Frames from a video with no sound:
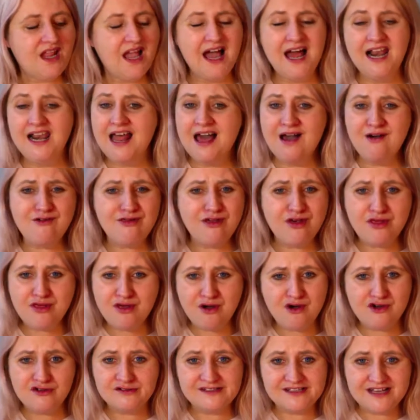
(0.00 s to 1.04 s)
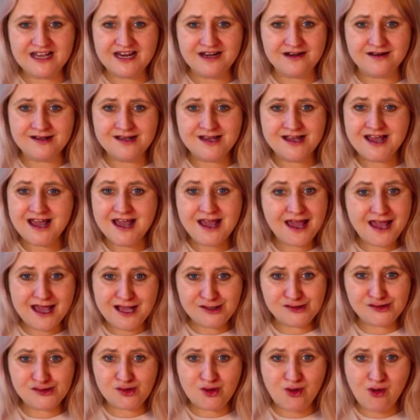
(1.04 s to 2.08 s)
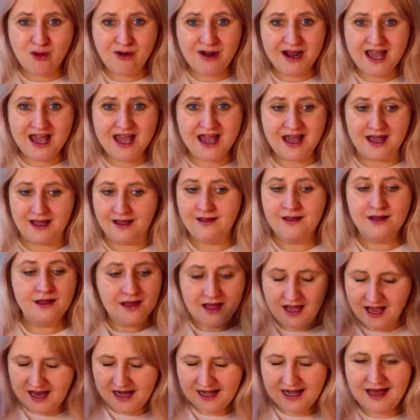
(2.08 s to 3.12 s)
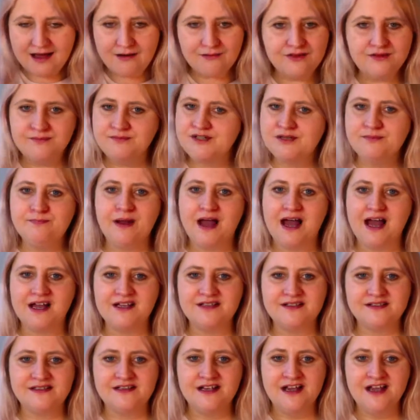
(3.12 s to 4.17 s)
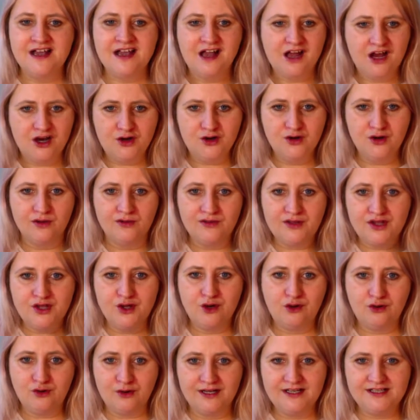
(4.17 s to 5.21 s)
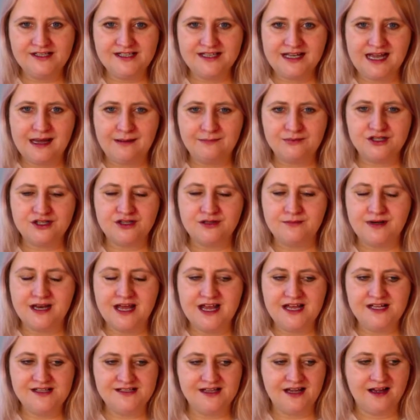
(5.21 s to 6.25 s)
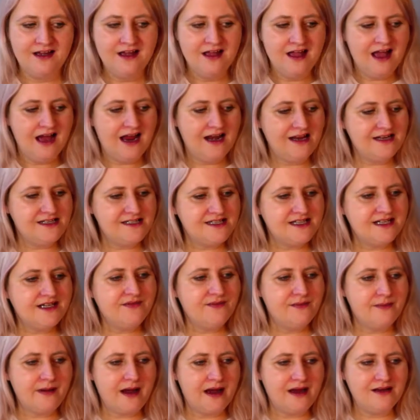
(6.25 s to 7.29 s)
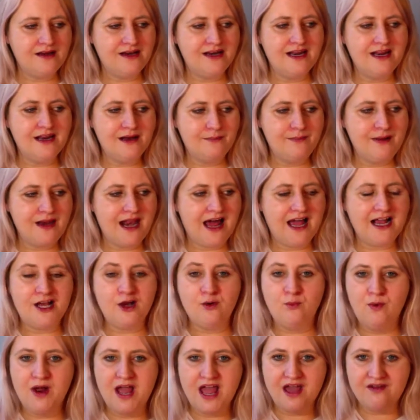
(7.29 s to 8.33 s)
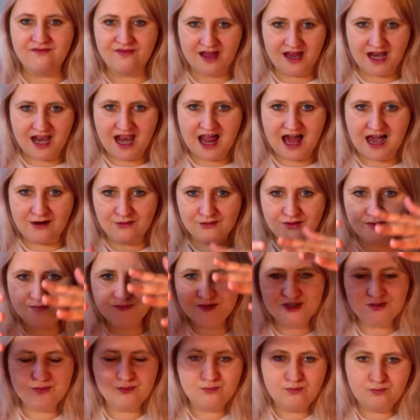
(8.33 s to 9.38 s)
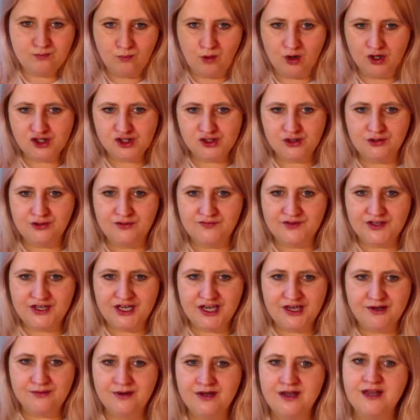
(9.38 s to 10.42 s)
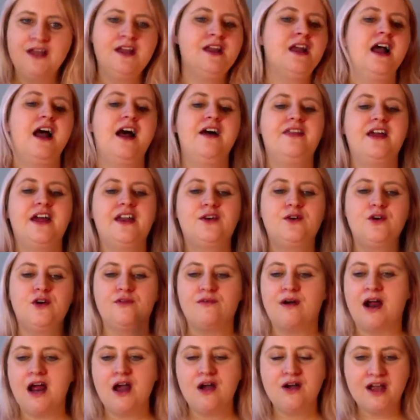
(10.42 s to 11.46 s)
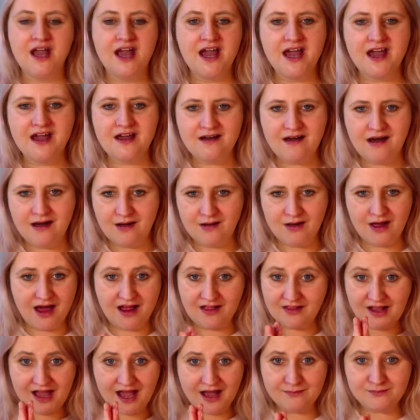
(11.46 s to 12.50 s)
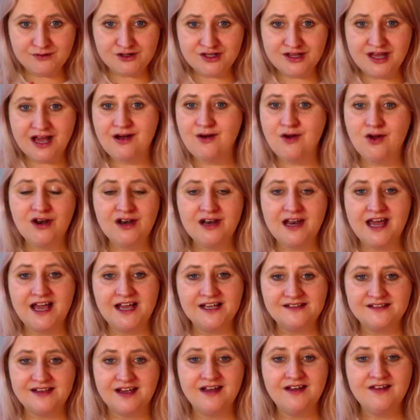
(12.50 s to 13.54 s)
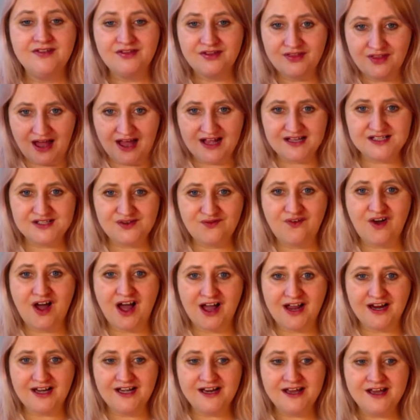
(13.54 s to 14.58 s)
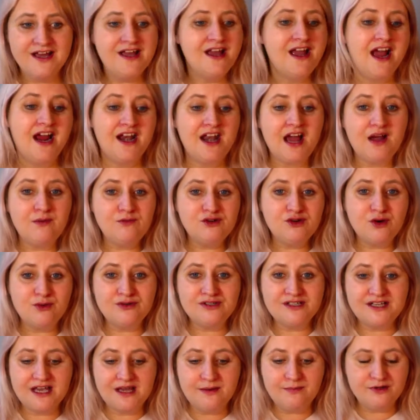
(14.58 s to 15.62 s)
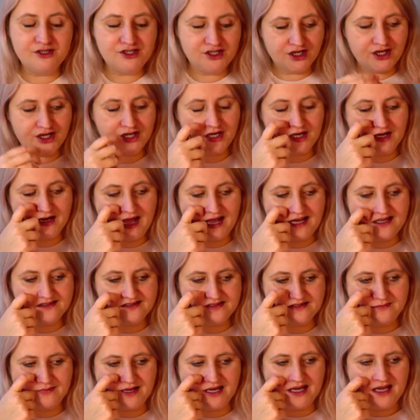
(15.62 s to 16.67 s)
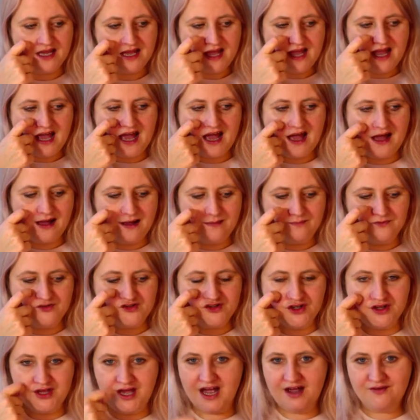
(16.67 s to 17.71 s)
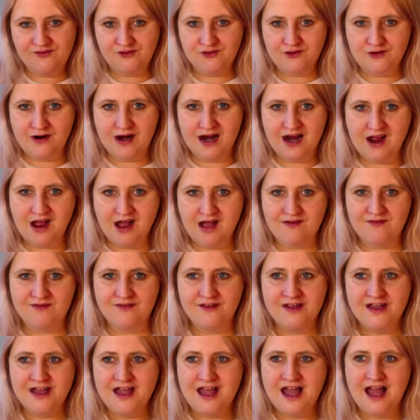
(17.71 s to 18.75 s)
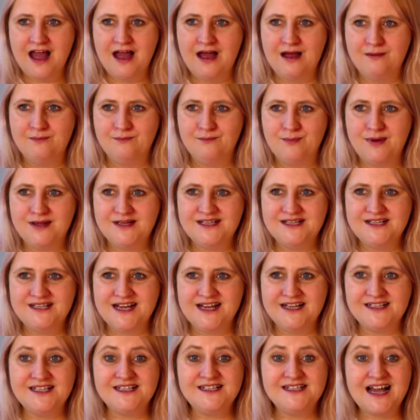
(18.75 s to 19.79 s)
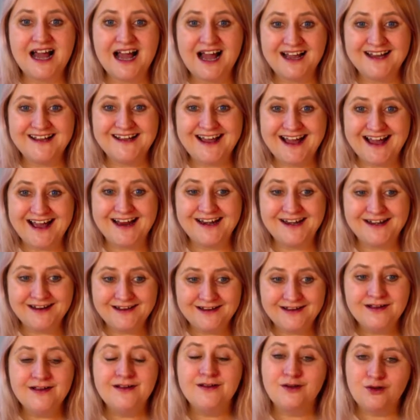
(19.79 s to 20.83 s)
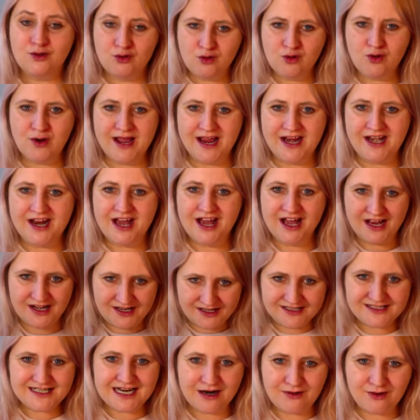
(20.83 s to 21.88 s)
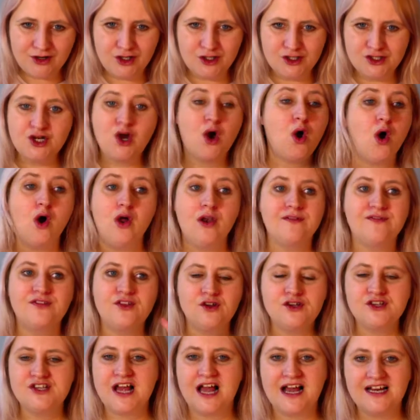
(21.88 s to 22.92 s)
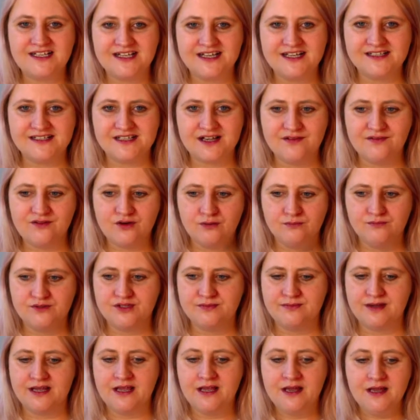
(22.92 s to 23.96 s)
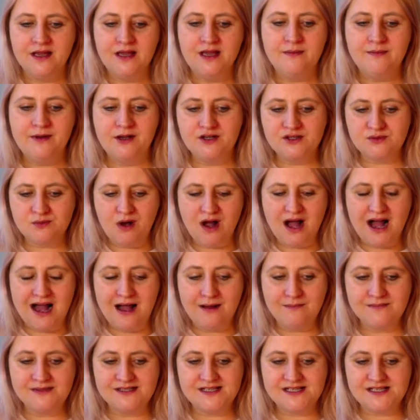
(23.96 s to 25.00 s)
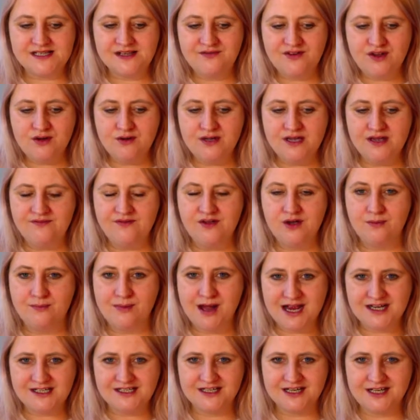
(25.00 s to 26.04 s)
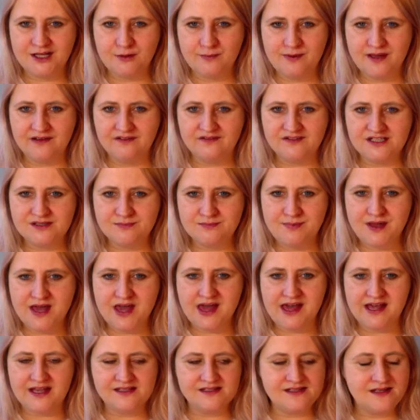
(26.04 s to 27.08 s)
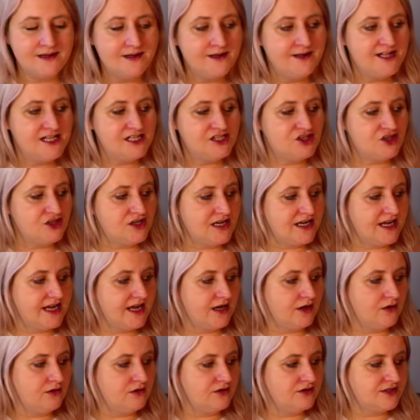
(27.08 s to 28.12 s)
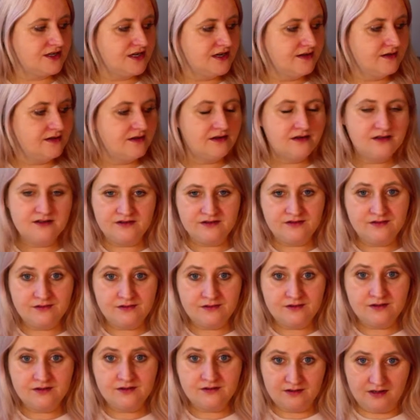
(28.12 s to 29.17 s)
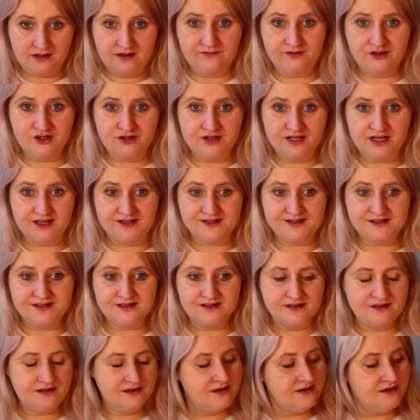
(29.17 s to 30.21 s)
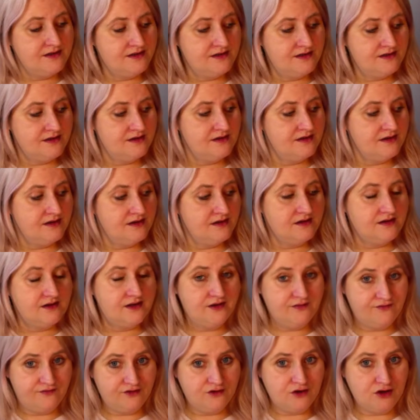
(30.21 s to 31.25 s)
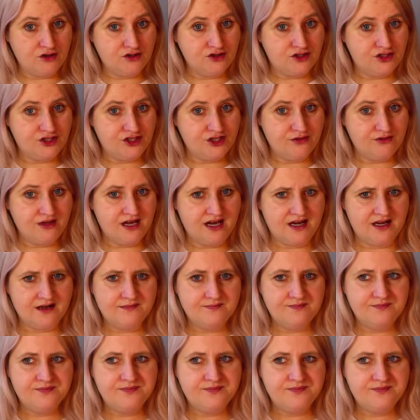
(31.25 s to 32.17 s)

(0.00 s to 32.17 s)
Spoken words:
Allow the thoughts in. It's okay. Allow them to pass and know that you're going to capture them later. I like to think about it a little bit like a wave. Allow them to wash over you and then go, right, okay, I'll capture that all later. That's fine. And I would always keep a journal next to me so that after I have meditated, I can go in and download all of those ideas that have come to me. Because what happens is, if you give your mind a little bit of space, suddenly it goes, have you done this? You've forgotten to do that.